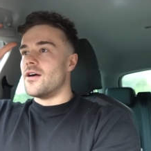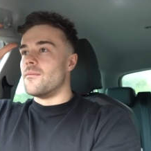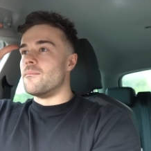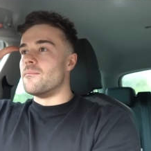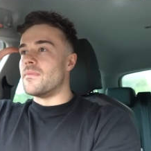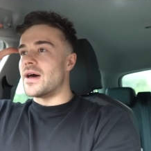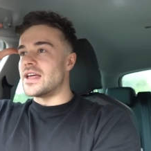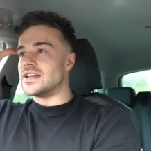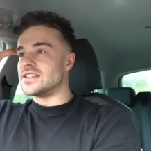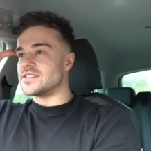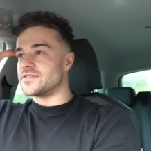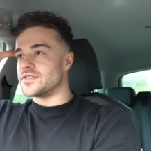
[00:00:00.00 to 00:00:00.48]

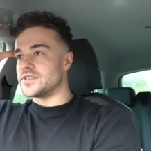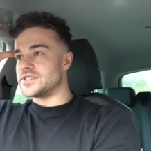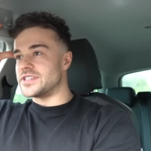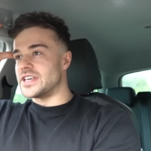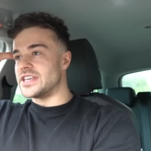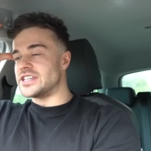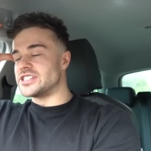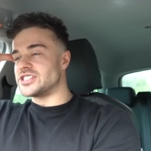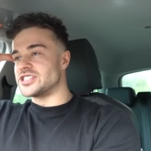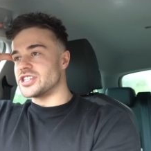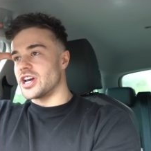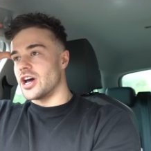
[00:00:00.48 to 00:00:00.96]
men's
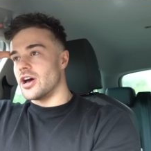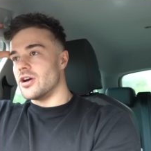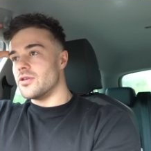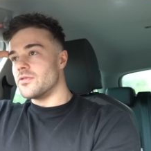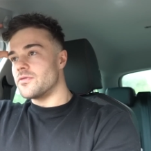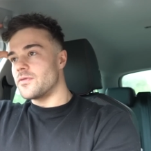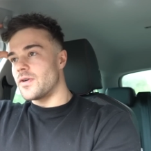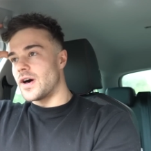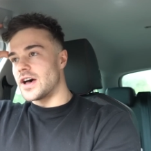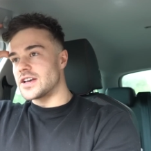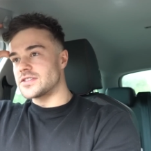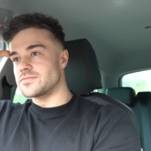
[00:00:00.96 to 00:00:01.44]
physique show,
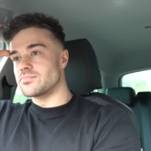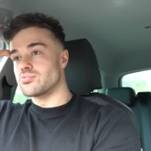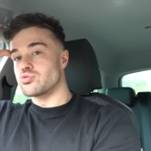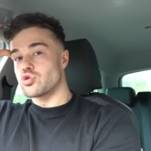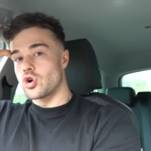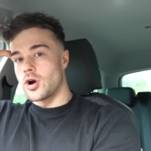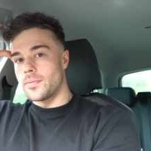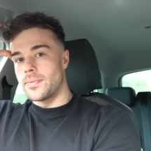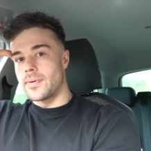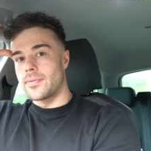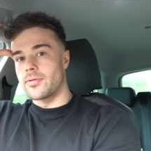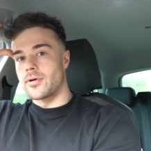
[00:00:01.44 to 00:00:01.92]
first
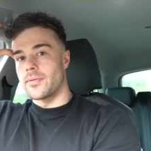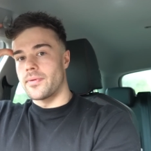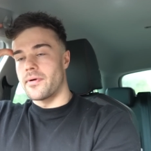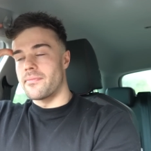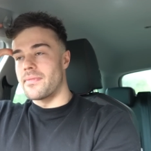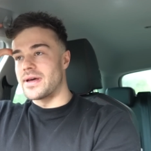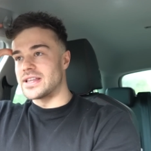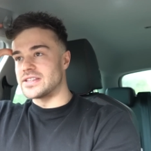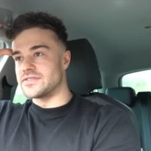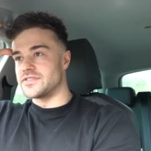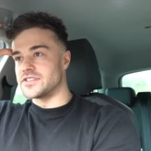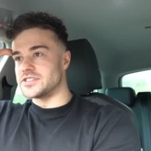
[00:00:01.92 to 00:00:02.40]
proper, proper
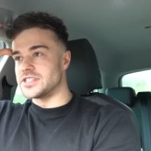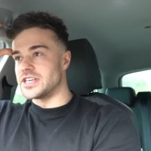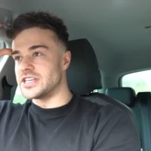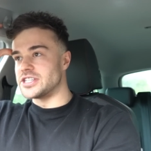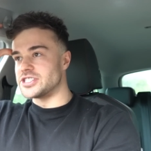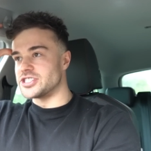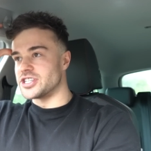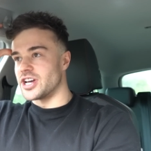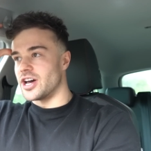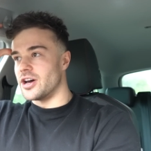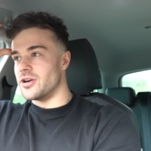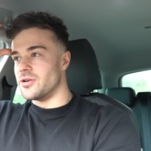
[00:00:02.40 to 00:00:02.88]
men's
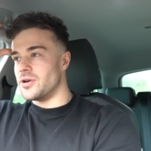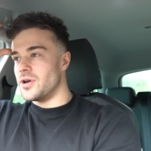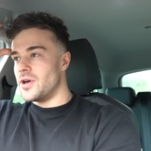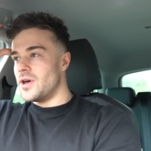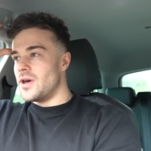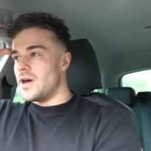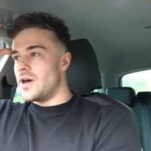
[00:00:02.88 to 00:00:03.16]
physique show.